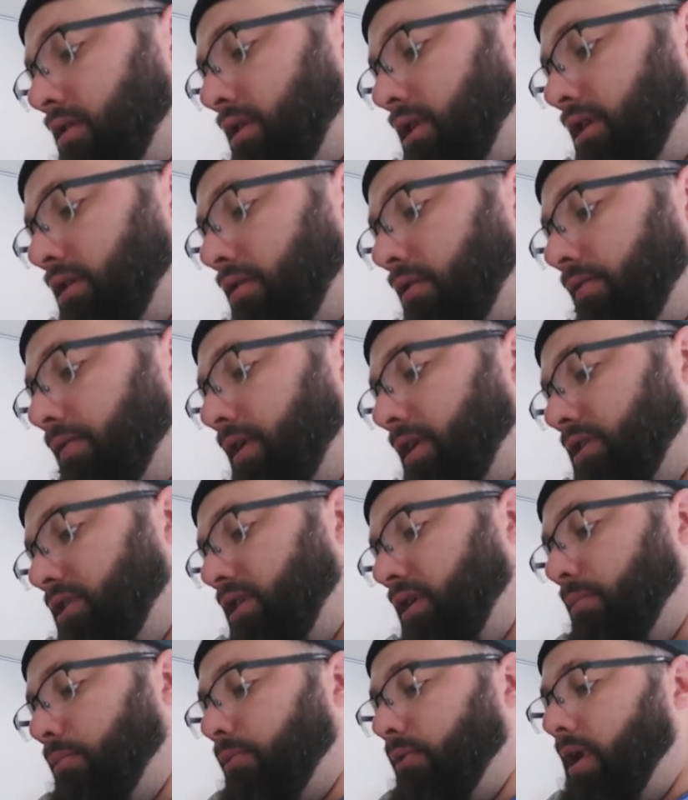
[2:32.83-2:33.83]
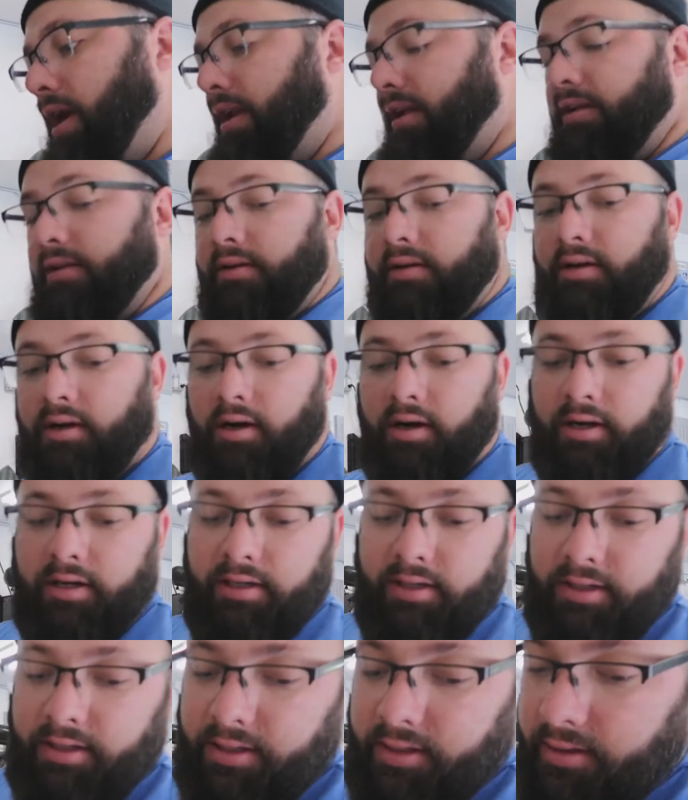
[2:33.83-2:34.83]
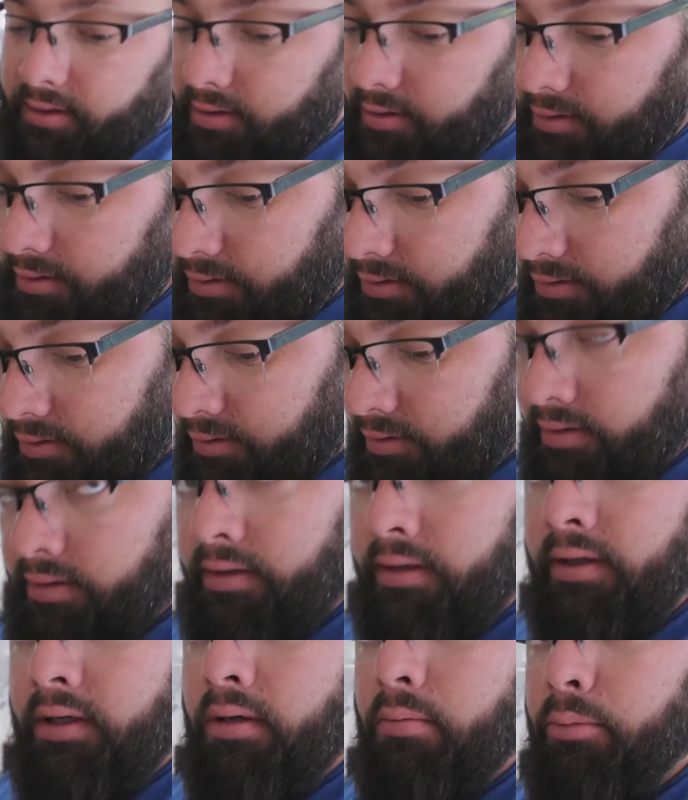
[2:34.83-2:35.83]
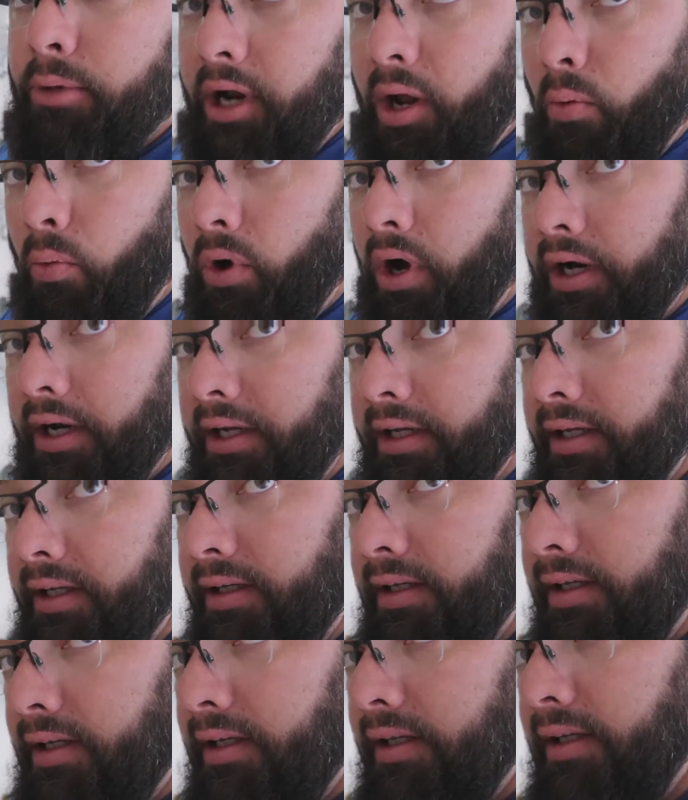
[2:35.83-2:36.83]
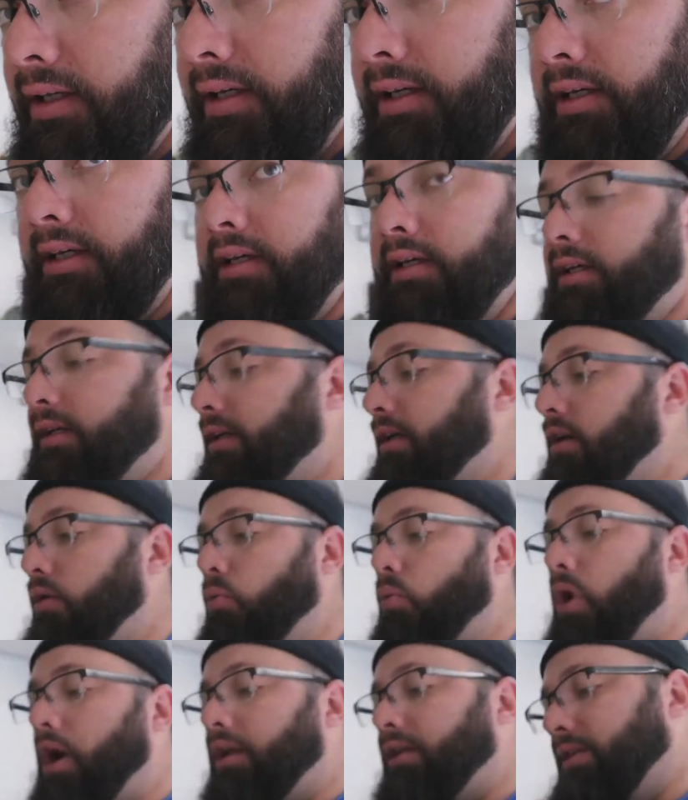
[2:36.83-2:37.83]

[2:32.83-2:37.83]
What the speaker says: I don't know if I'll jump right into car cleaning, but I wanted it all